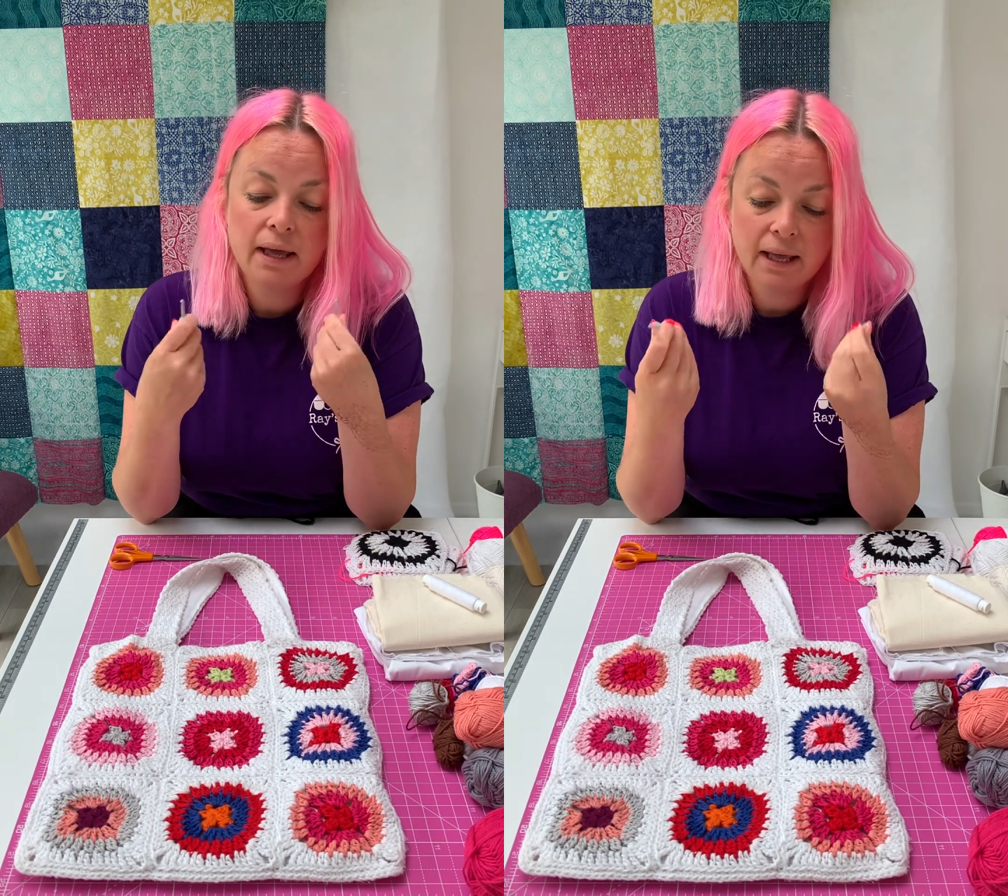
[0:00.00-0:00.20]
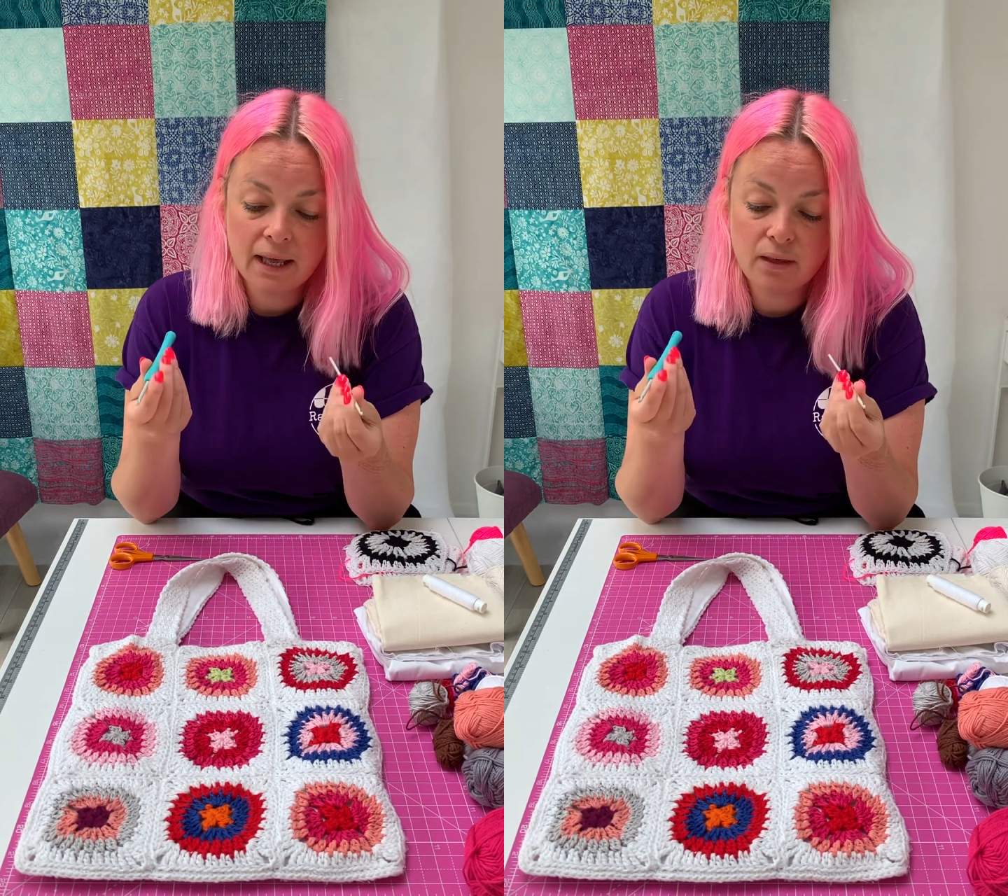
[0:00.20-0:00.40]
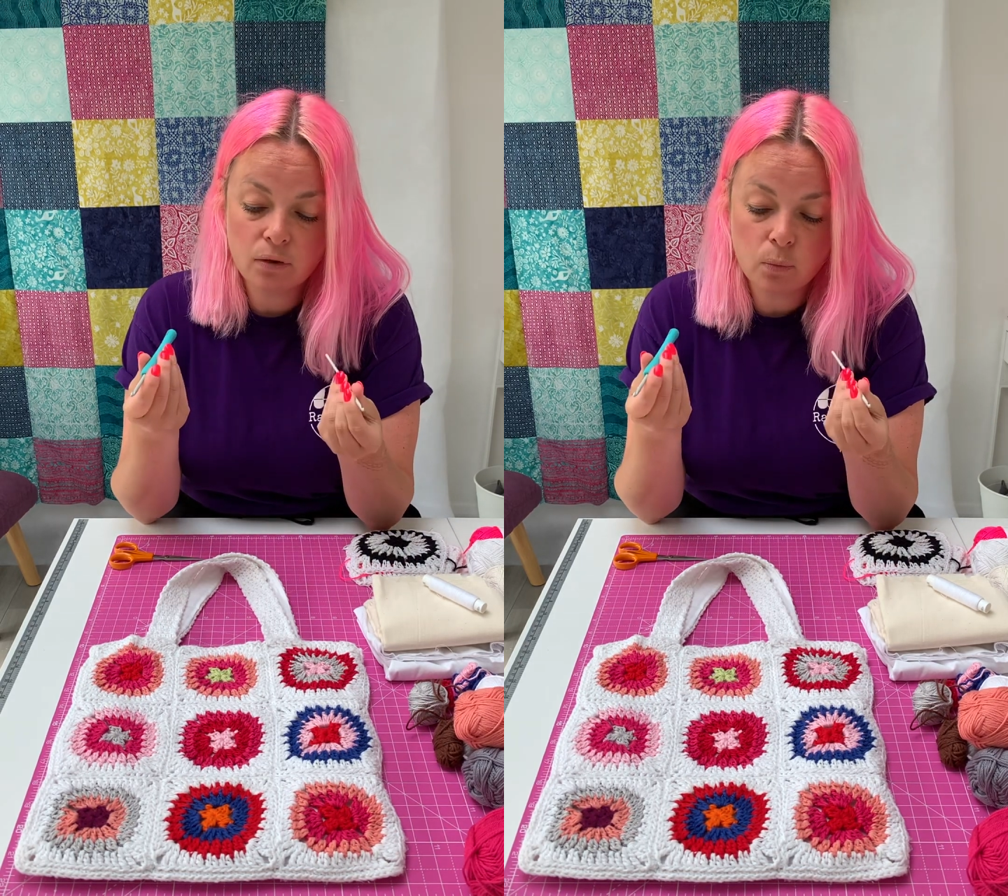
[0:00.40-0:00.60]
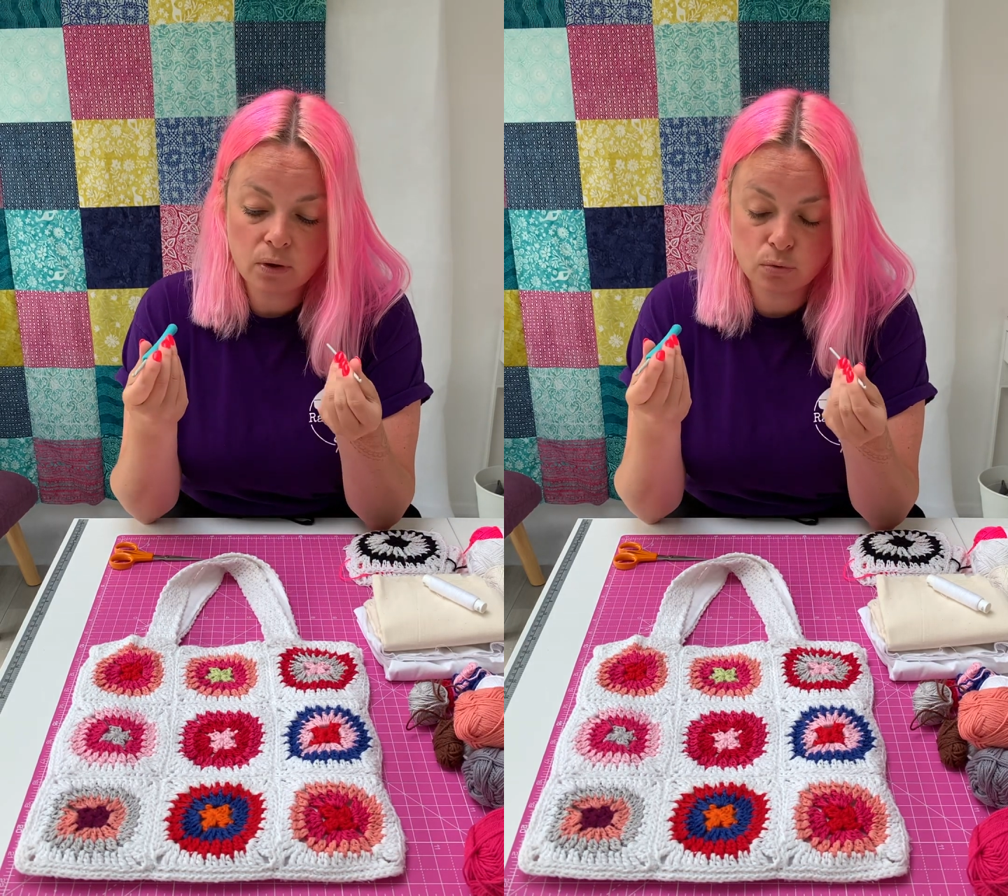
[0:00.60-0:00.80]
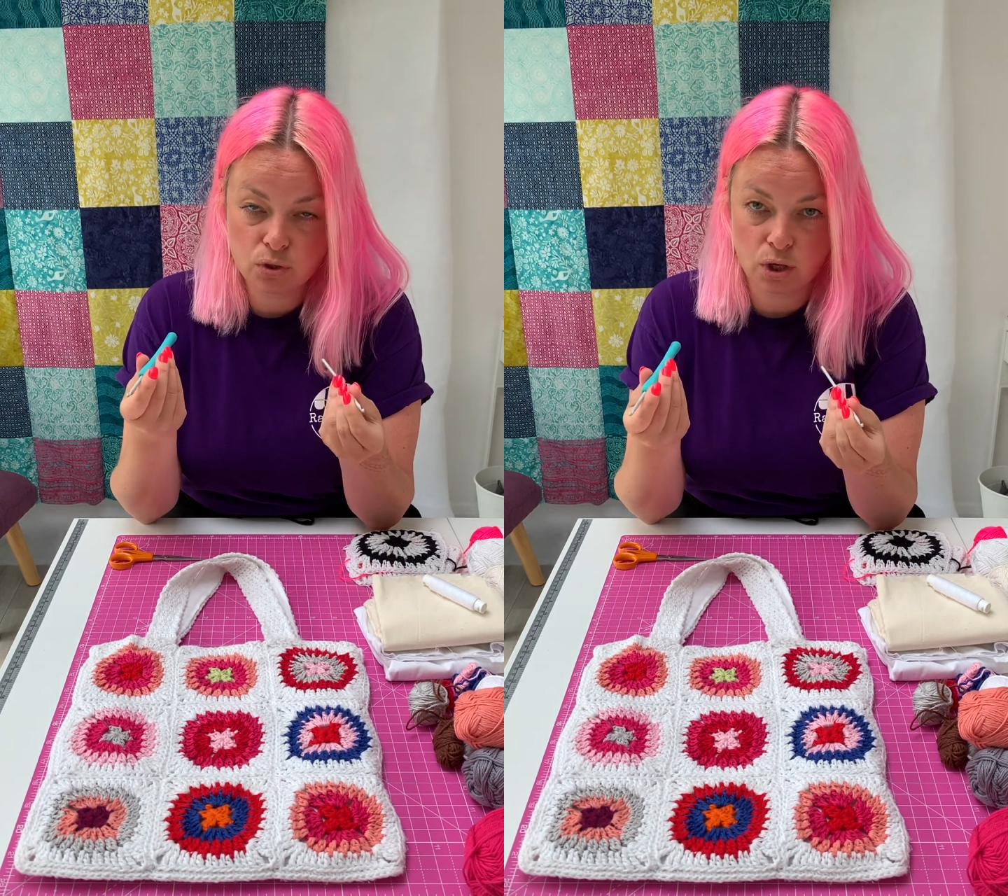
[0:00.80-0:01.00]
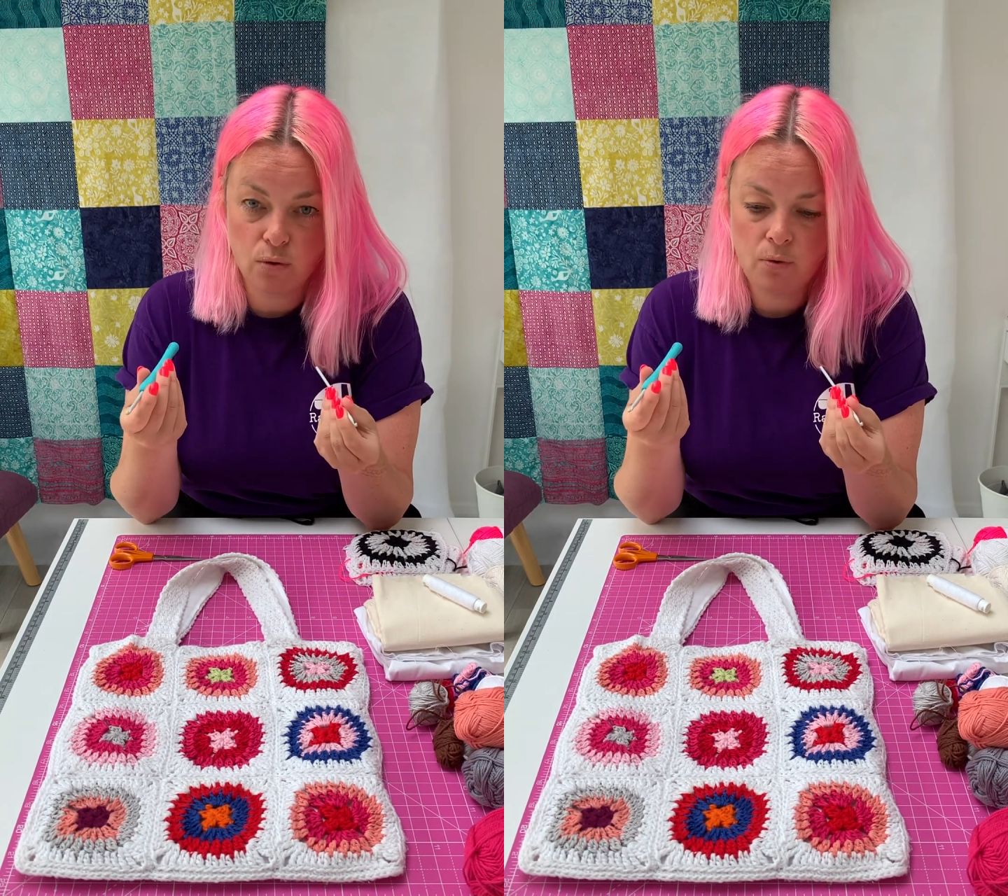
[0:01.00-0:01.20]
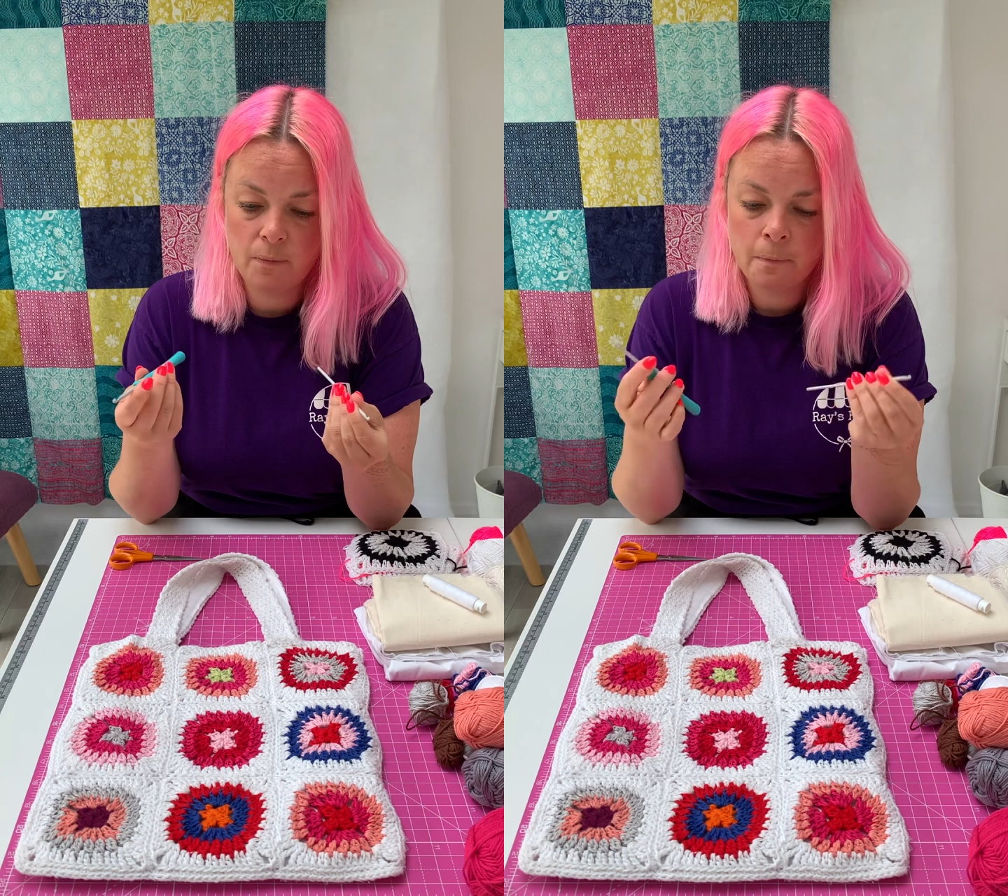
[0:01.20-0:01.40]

either will do.